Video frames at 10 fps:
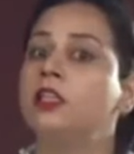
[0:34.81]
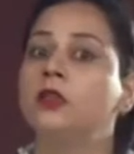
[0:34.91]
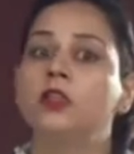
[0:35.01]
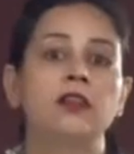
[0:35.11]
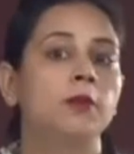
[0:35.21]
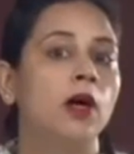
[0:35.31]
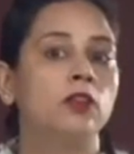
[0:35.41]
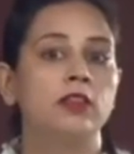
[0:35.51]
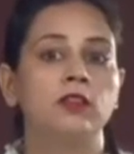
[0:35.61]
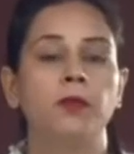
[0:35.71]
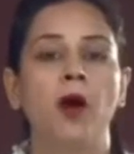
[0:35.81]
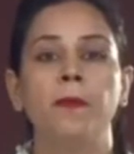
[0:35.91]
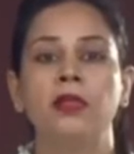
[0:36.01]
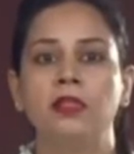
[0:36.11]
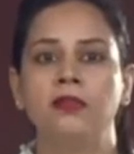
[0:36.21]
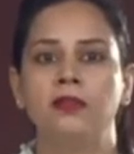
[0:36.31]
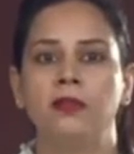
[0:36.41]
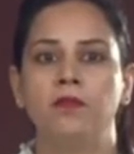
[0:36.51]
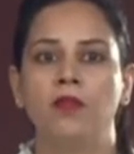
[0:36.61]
curious about its properties.